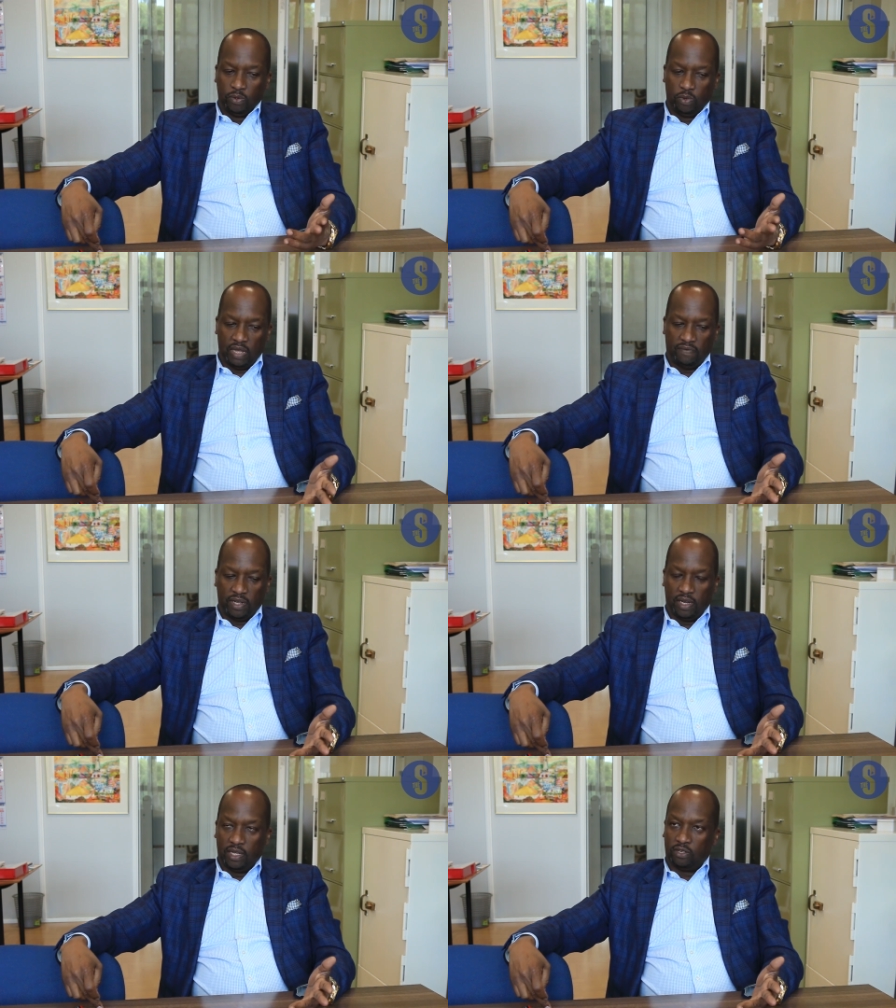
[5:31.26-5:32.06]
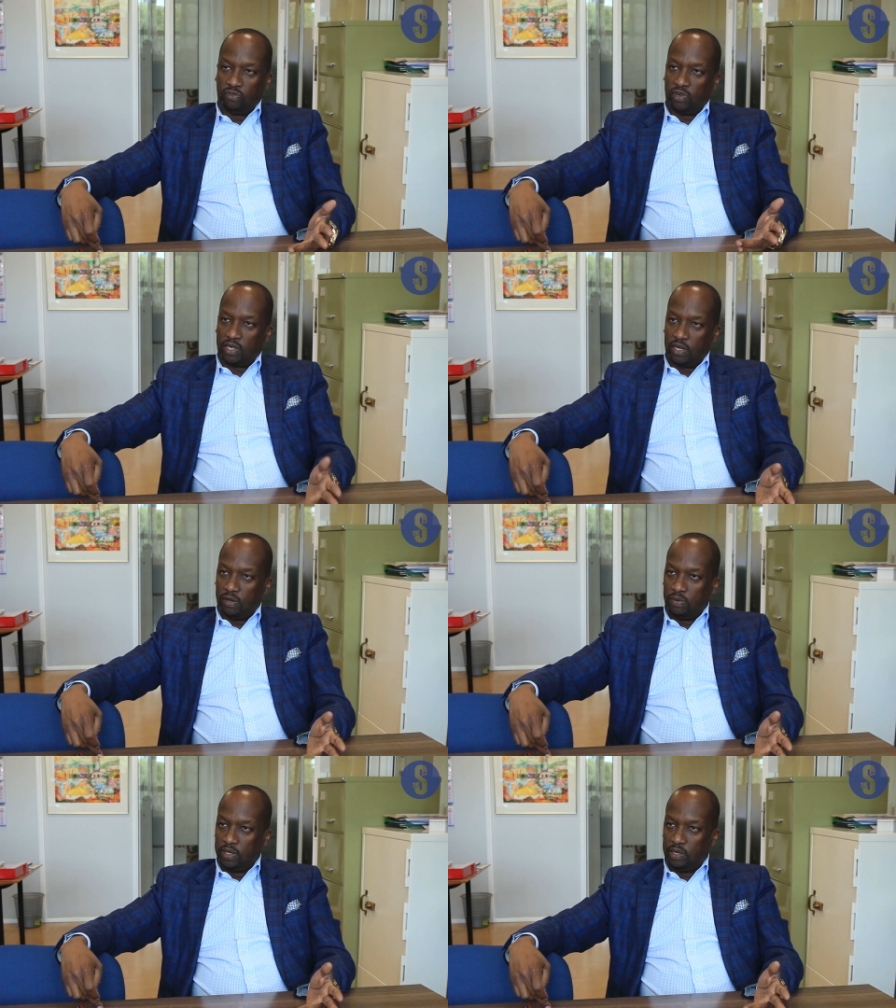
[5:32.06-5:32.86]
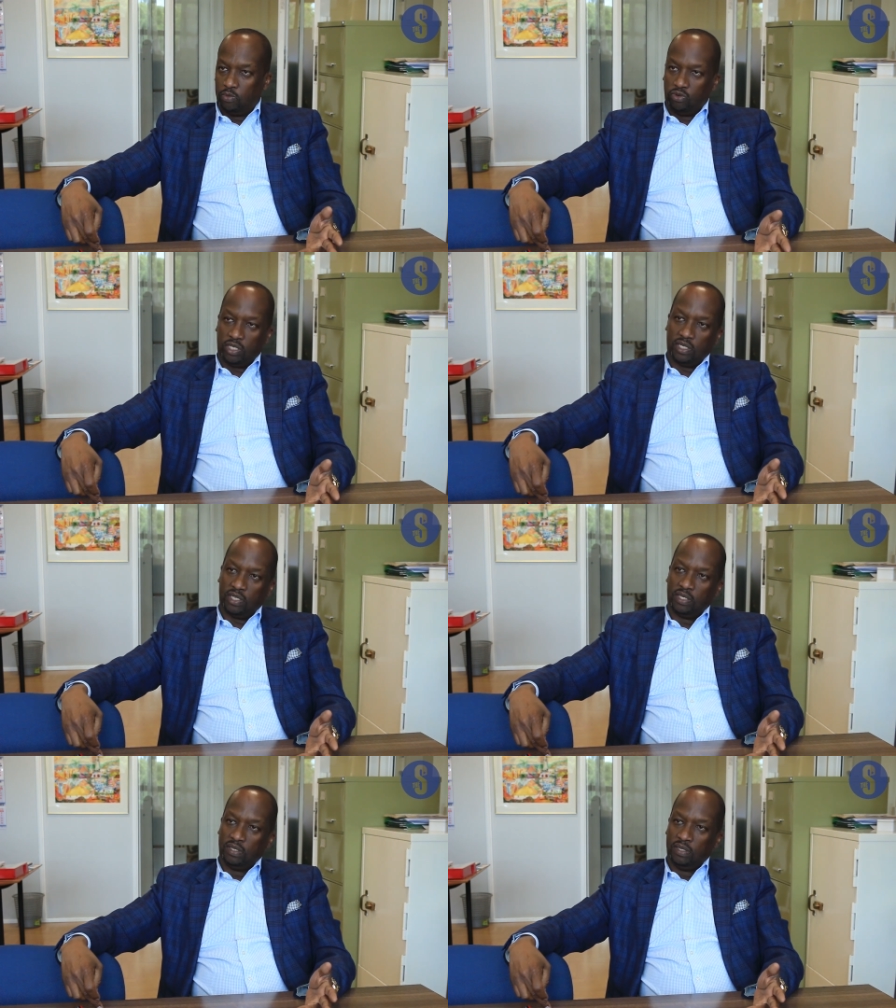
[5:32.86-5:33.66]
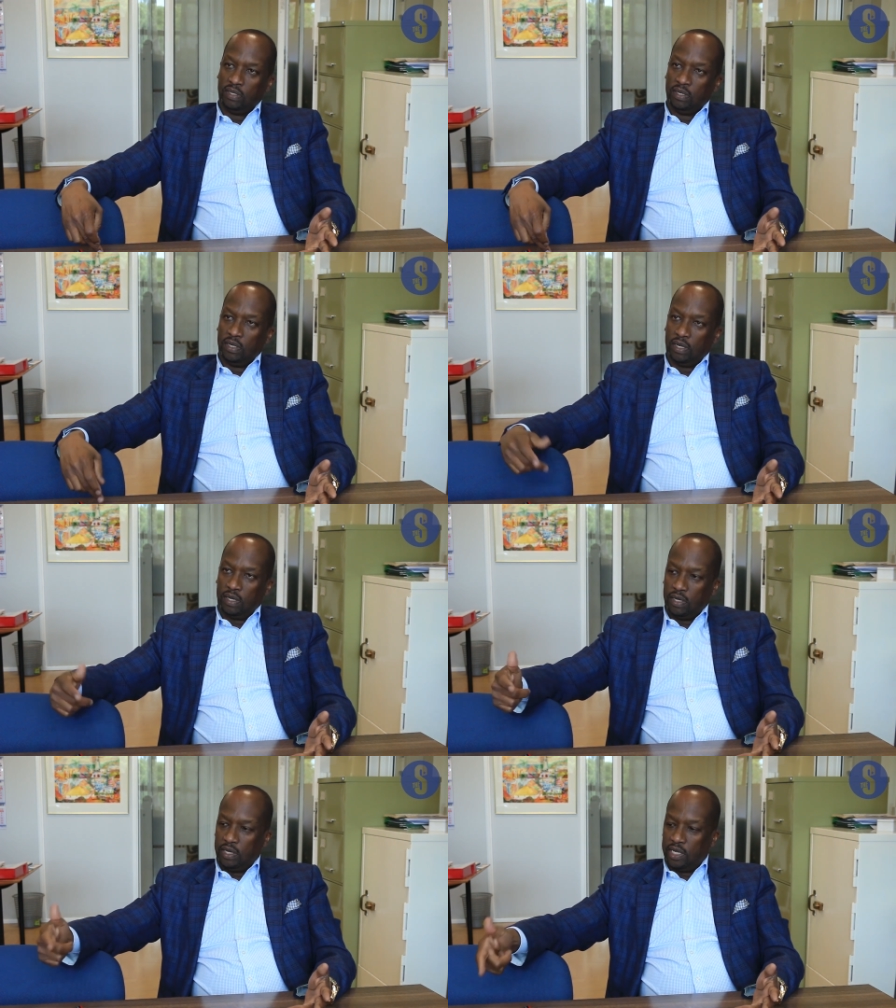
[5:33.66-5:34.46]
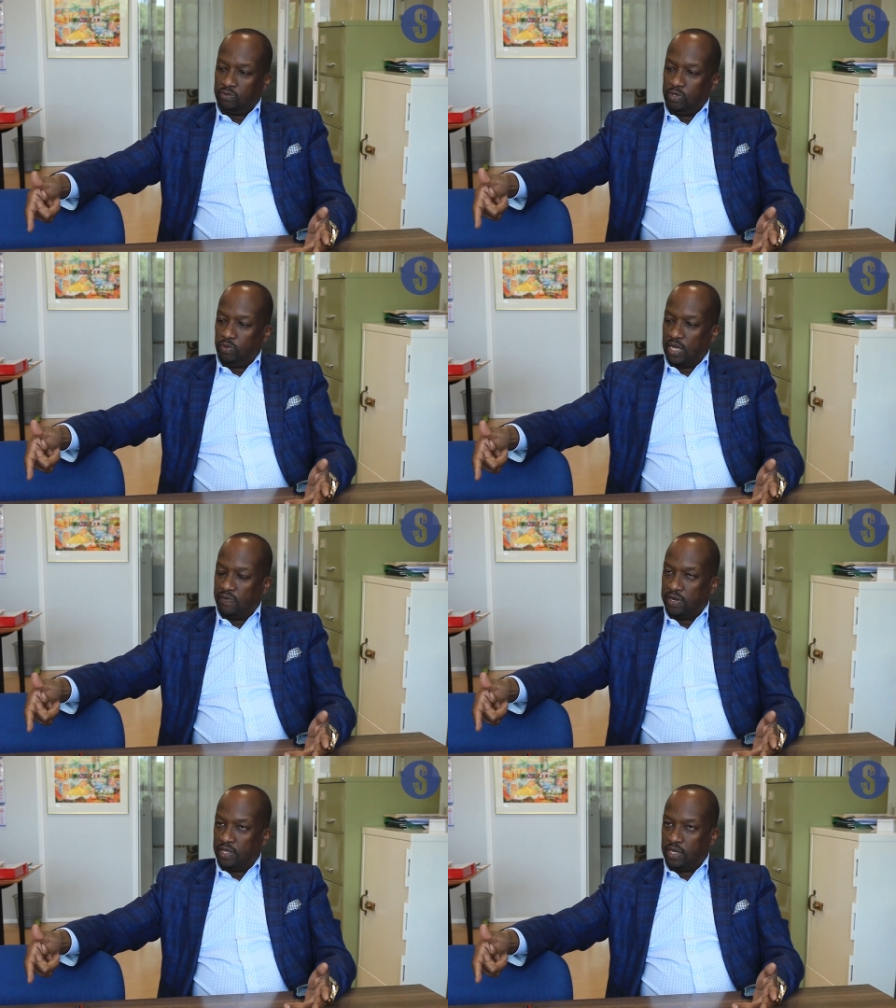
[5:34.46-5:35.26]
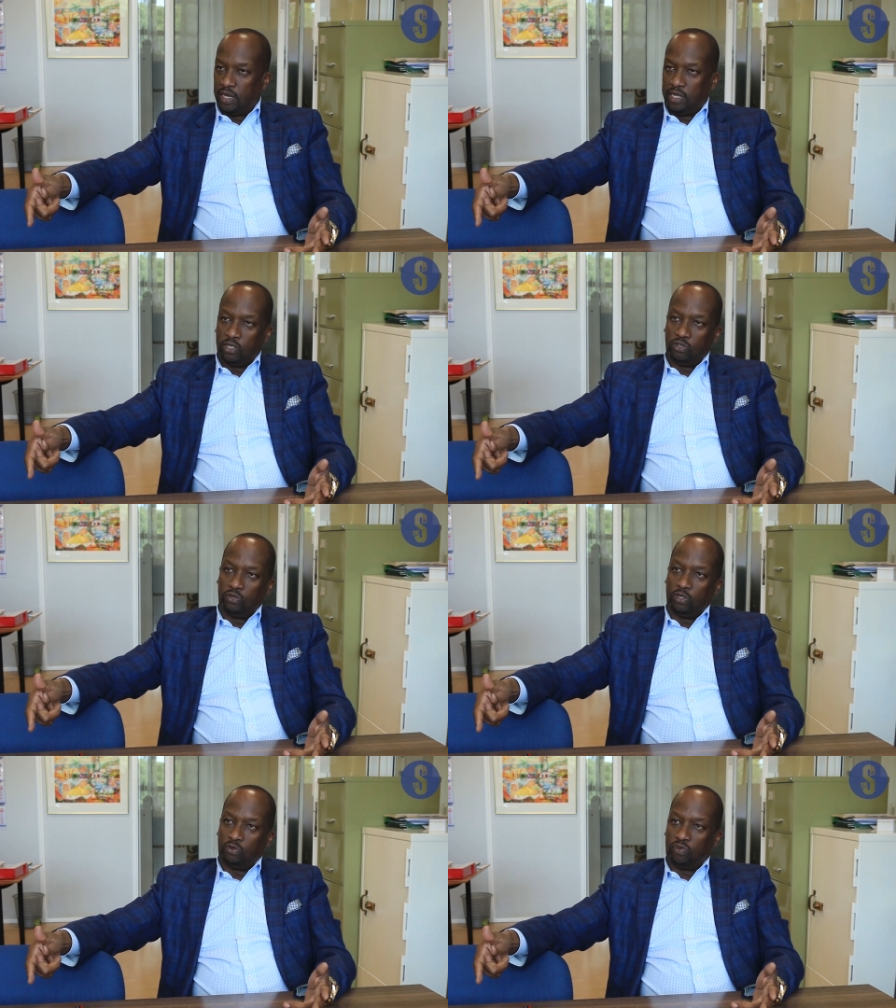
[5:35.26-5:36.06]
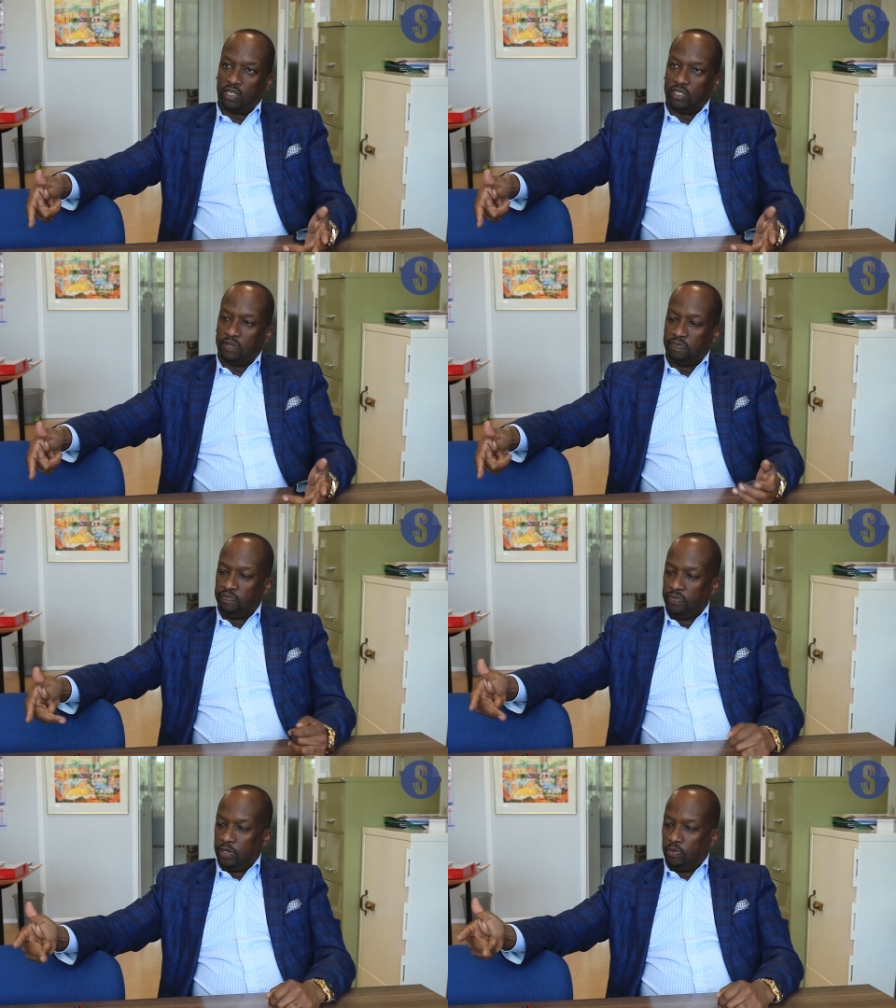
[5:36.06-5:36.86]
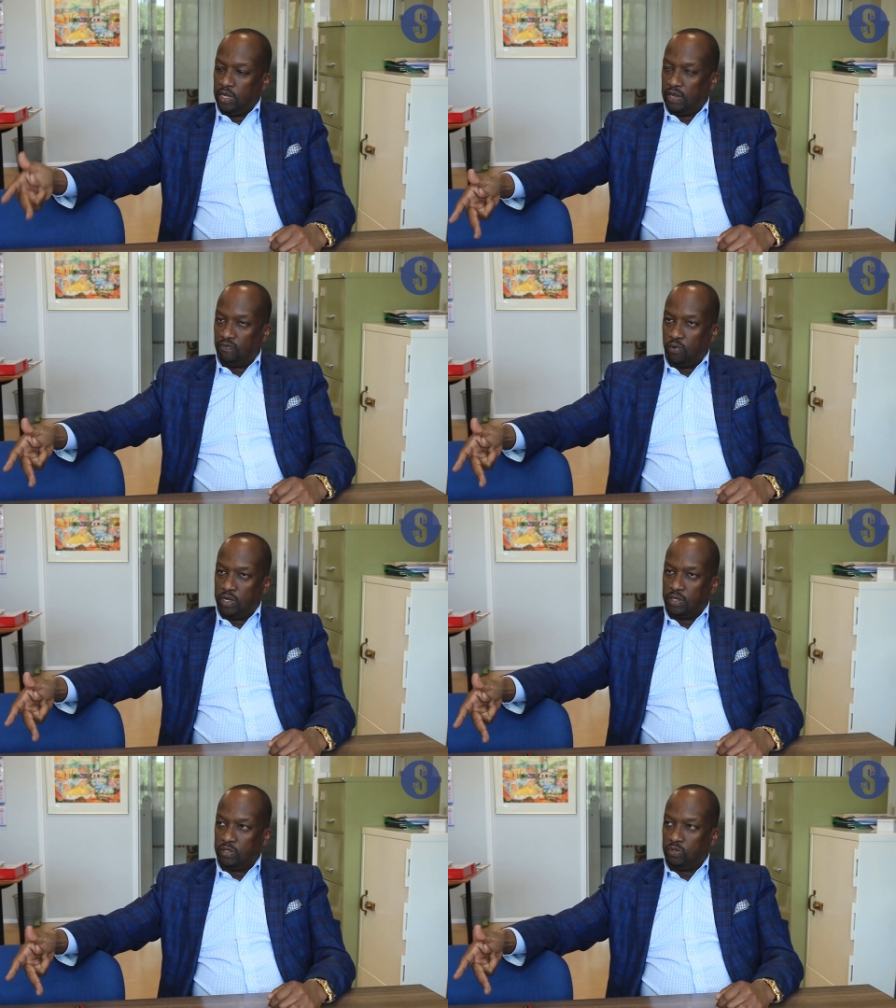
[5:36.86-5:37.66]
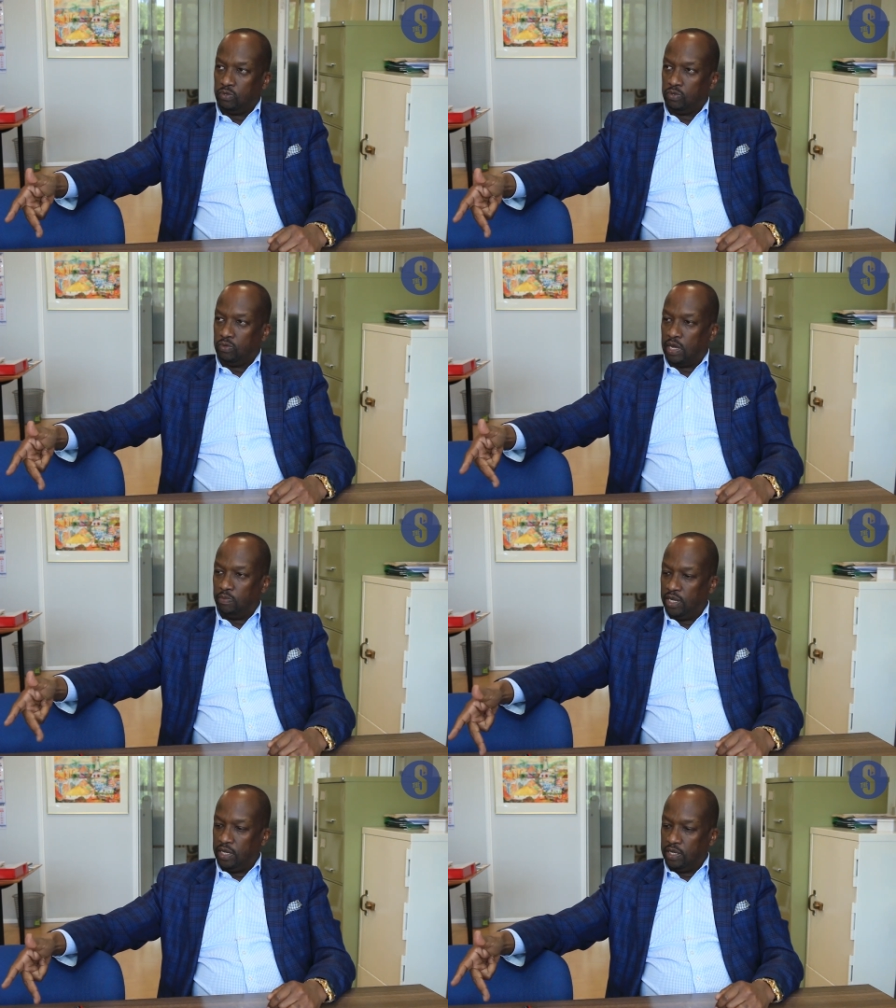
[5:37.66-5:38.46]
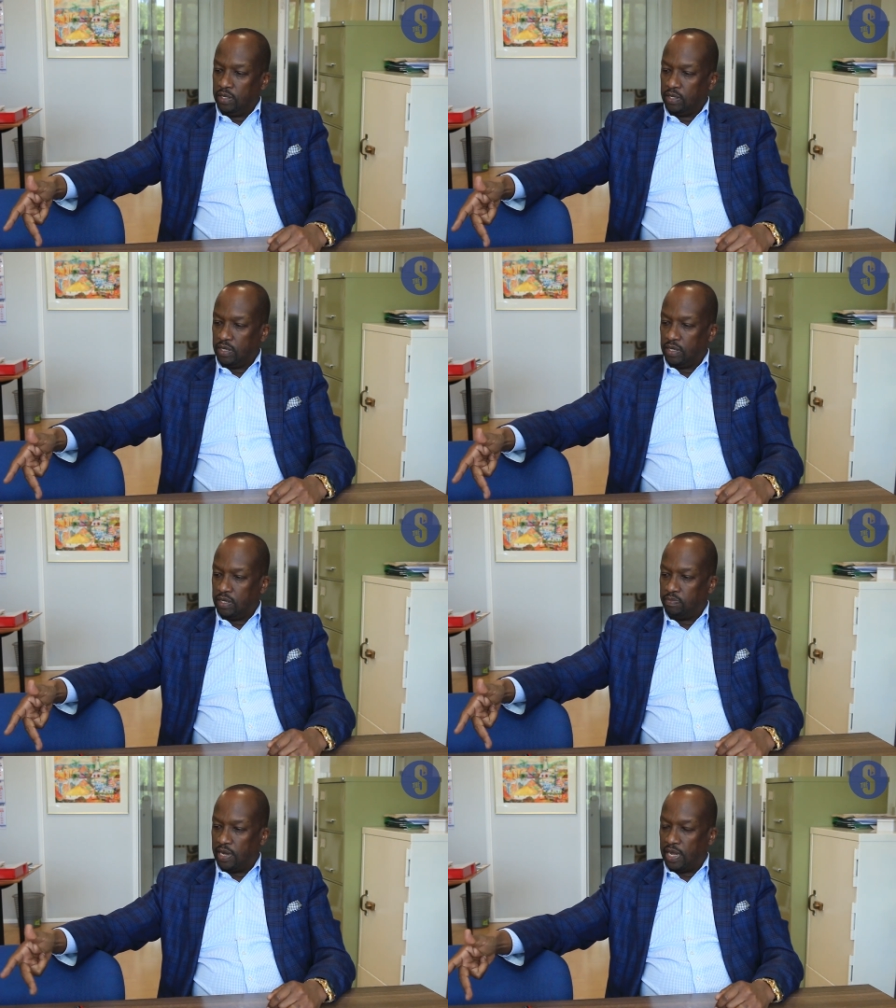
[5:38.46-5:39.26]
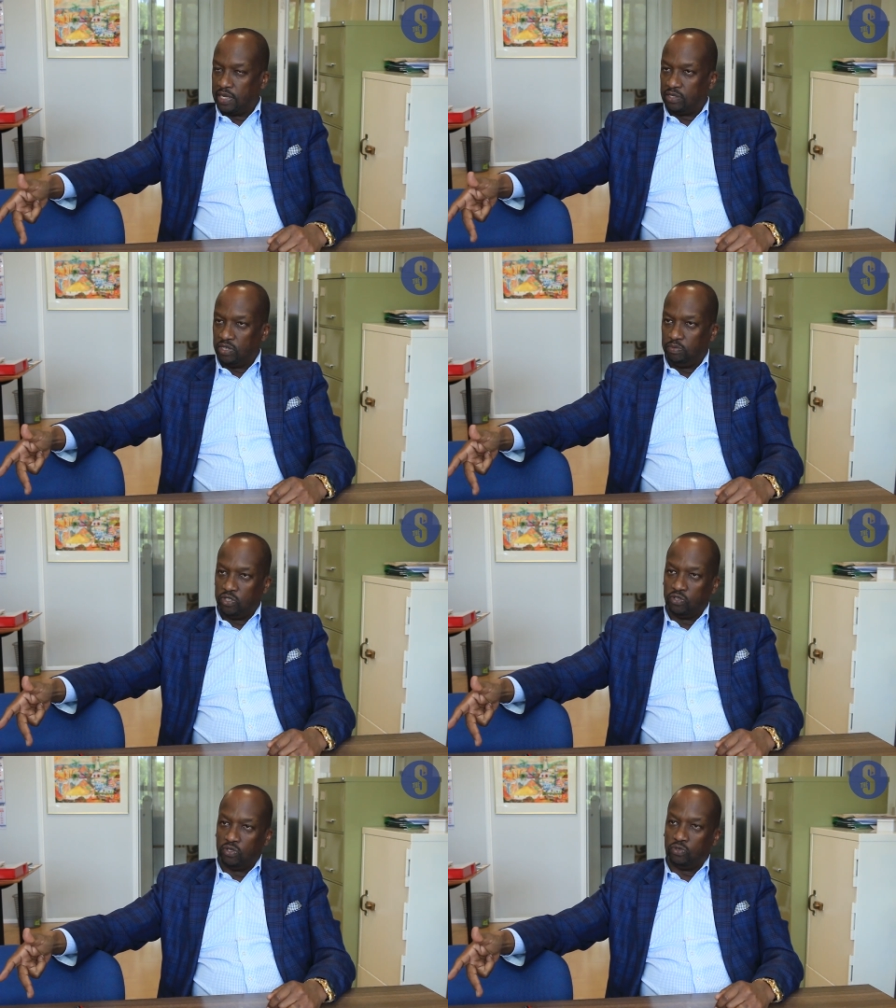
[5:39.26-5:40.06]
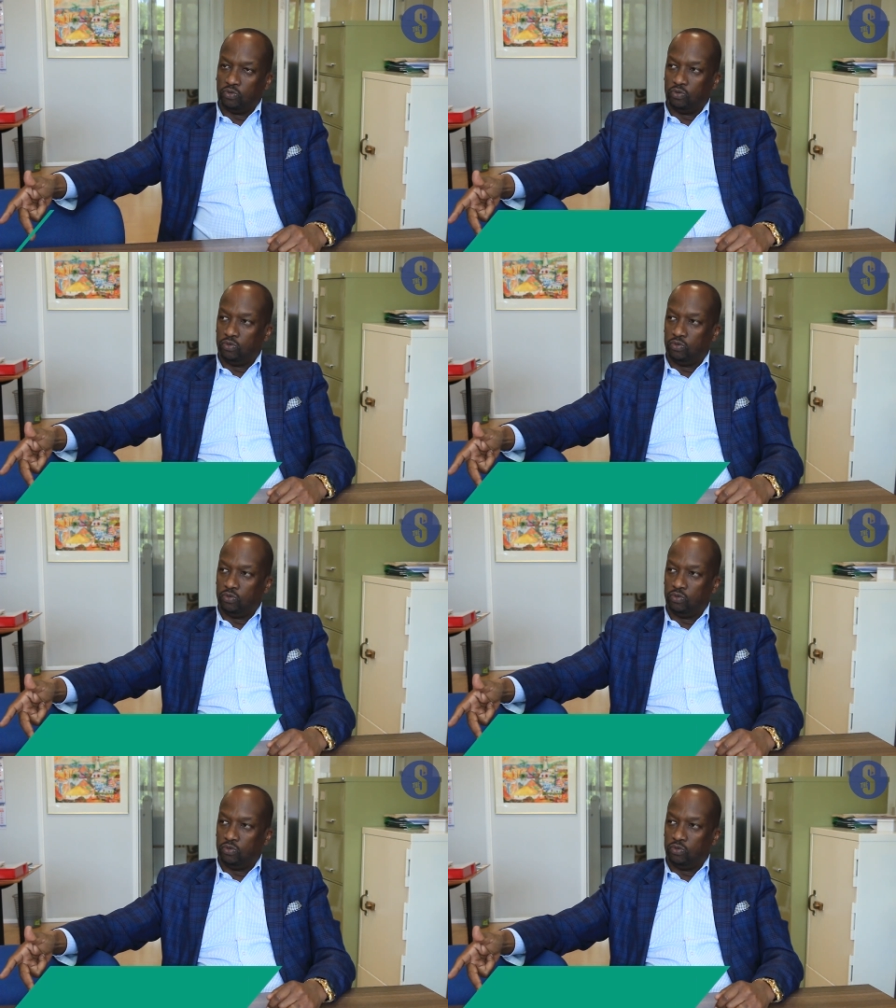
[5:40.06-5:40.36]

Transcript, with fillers: We have a delegation right now in Mauritius. Uh, next week, we have another delegation going to Russia. We have one to, I'm leading uh, my last trade mission to